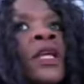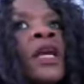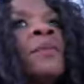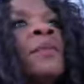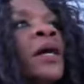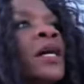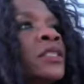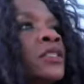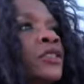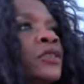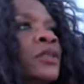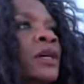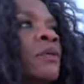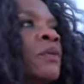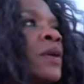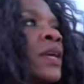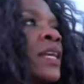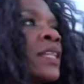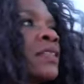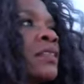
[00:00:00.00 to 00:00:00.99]
Come on, dude. I
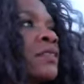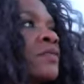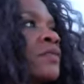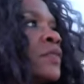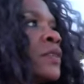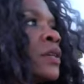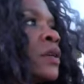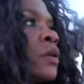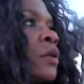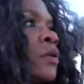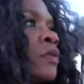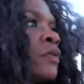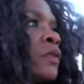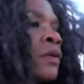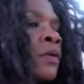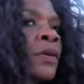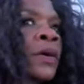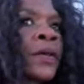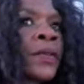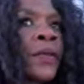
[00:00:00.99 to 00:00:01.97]
want to get this video
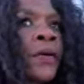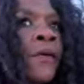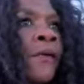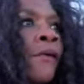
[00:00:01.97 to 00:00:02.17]
over with.